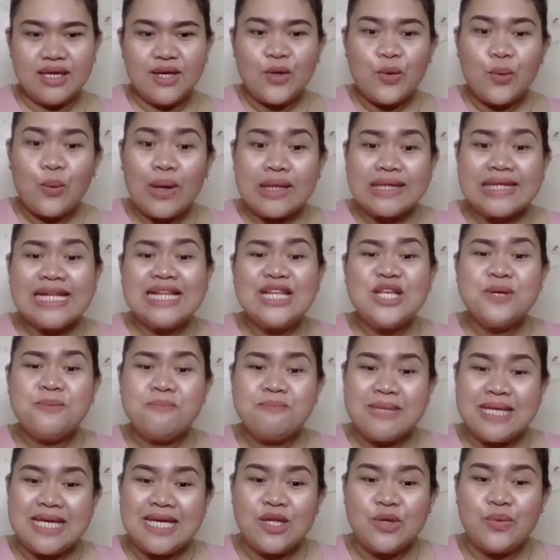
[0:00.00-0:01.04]
What did you
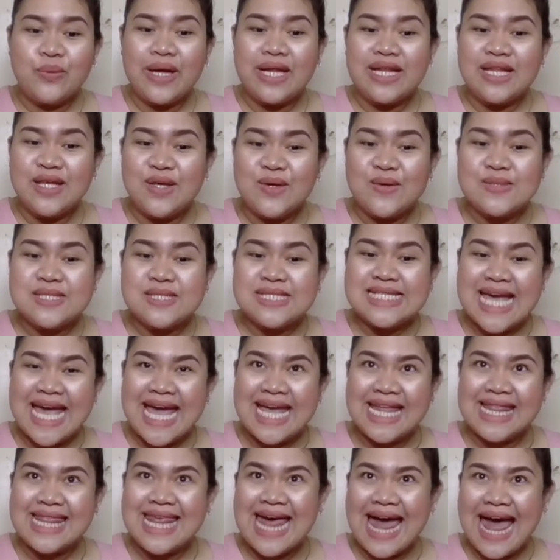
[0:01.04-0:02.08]
mean when you
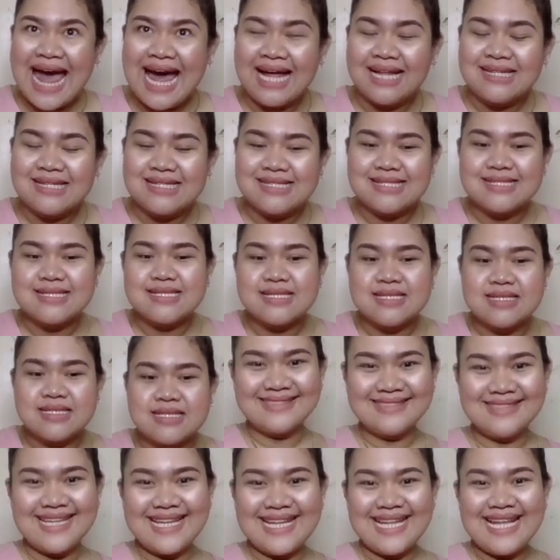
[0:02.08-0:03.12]
say that?
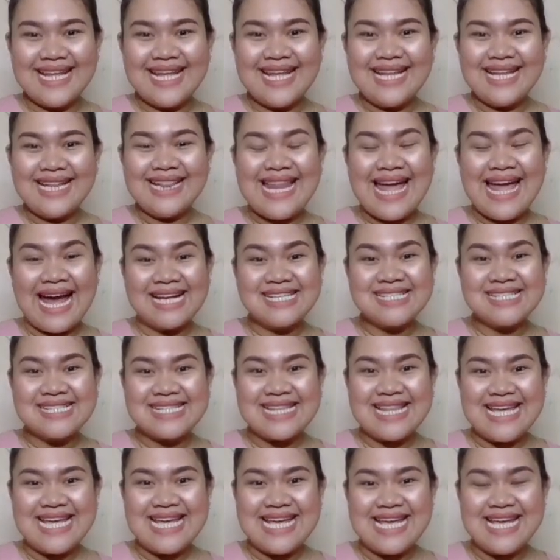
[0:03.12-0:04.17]

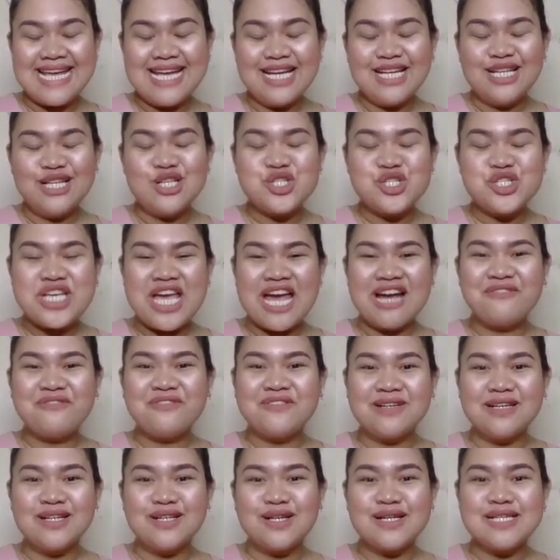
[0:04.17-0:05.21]
Lastly, check for
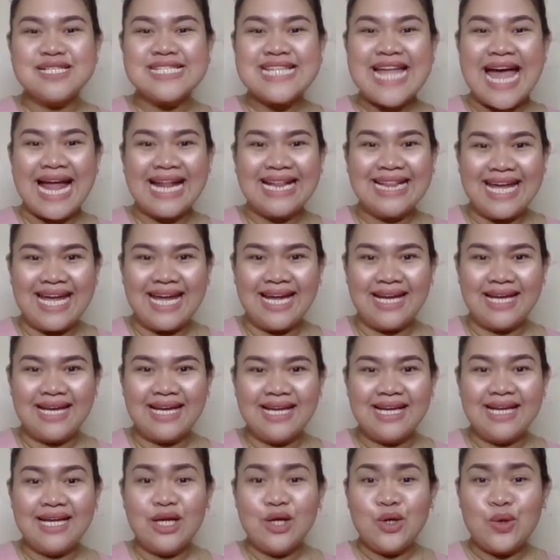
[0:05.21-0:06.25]
understanding.
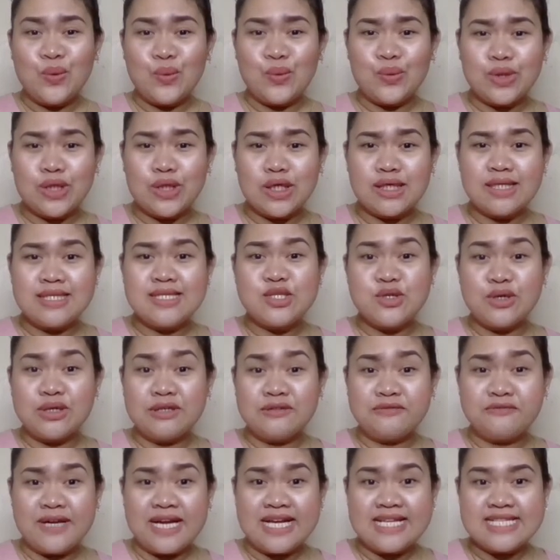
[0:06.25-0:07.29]
Words or
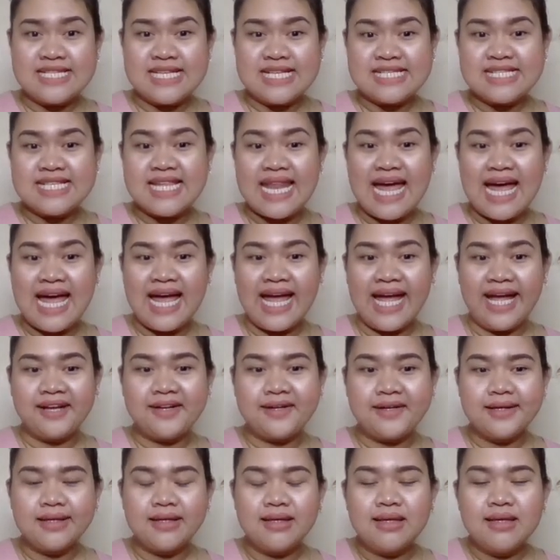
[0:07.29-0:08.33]
phrases like,
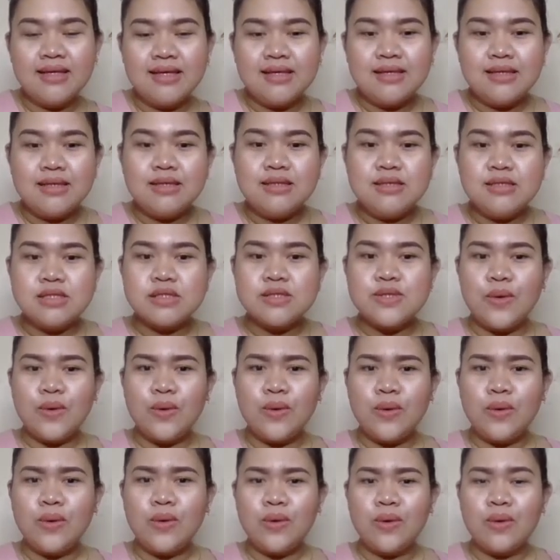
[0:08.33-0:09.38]

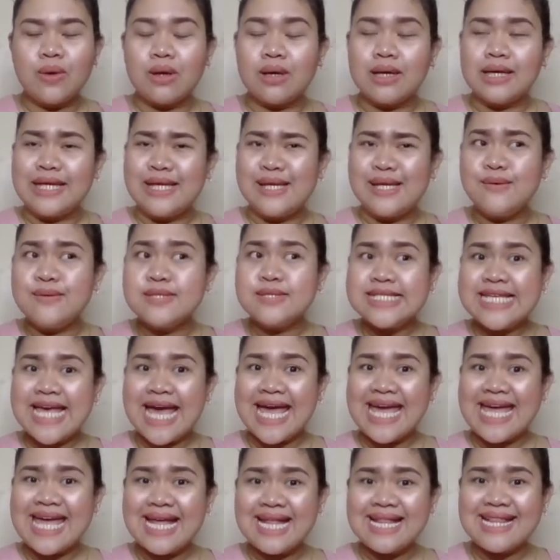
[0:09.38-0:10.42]
so are you
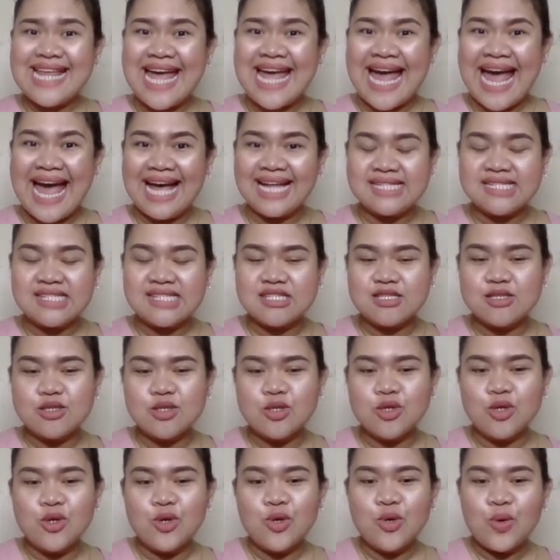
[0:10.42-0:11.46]
saying that?
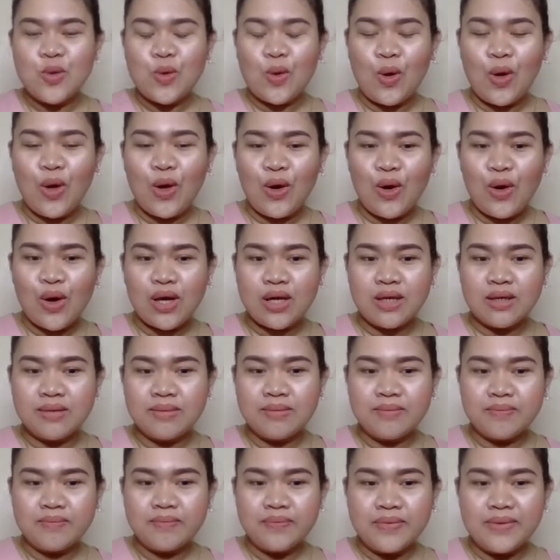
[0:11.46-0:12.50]
Or,
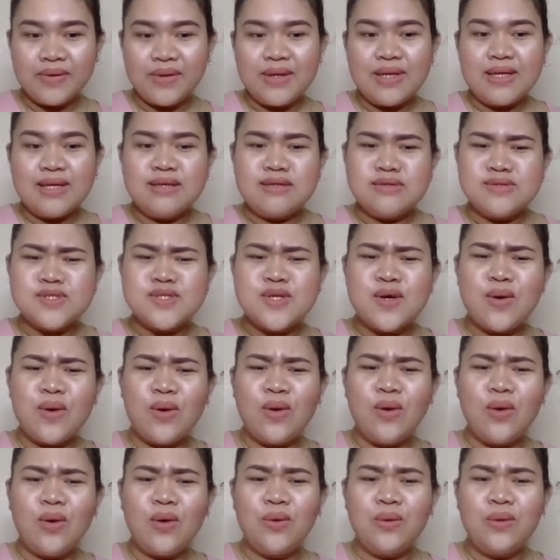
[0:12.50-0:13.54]

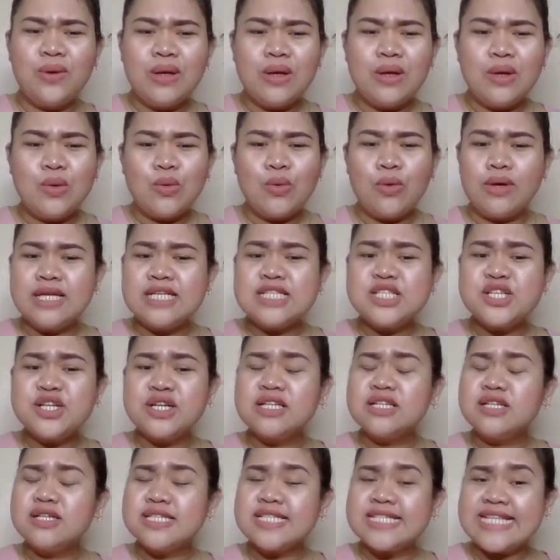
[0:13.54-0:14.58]
so what is your
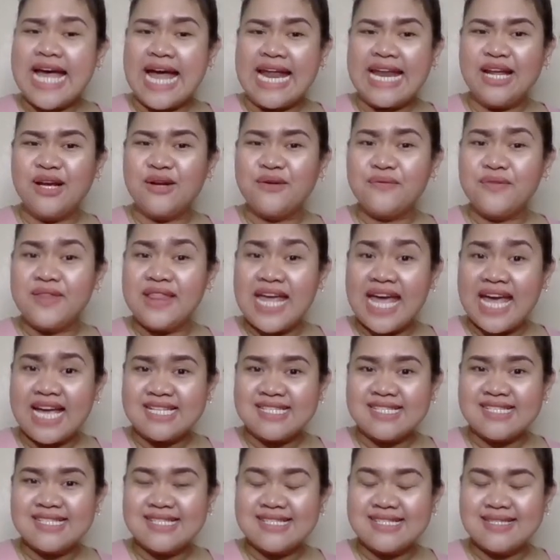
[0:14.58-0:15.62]
understanding of
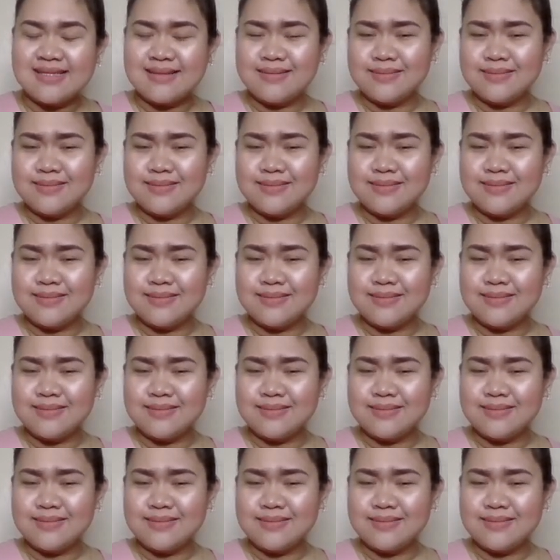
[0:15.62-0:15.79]
this?